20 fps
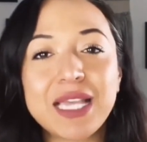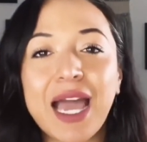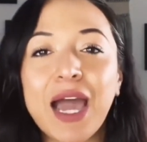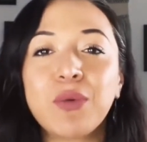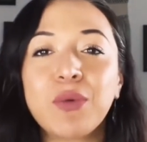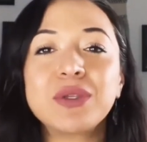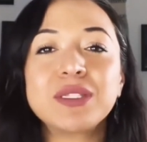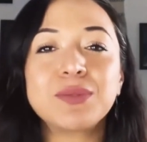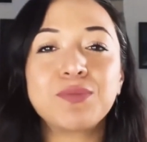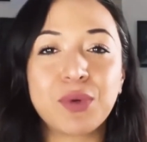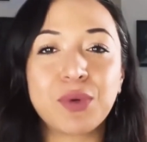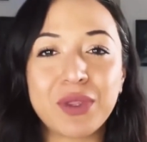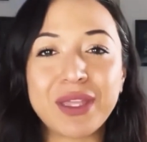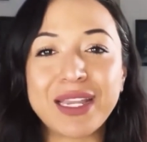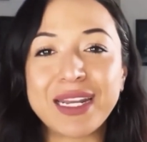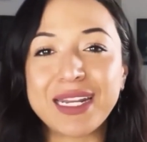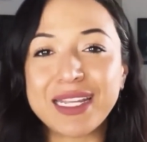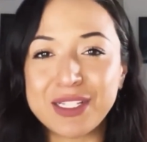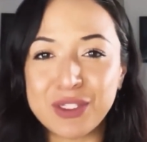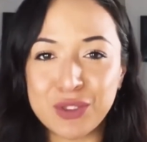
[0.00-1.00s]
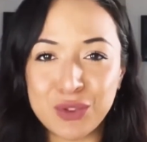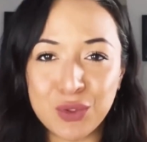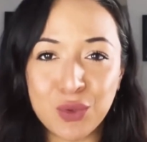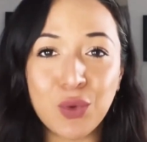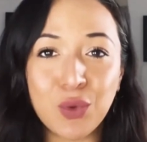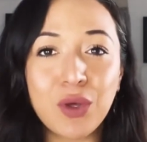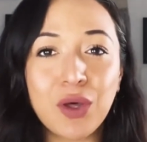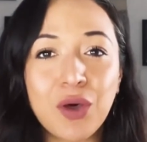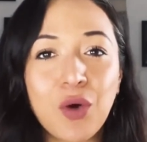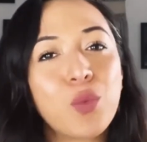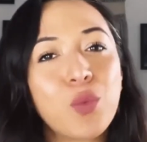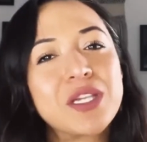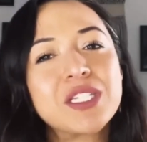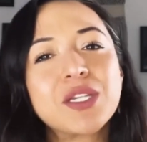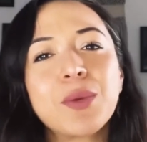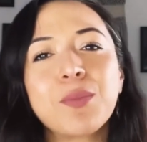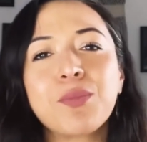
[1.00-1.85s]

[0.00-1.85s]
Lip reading: I was bullied in school, which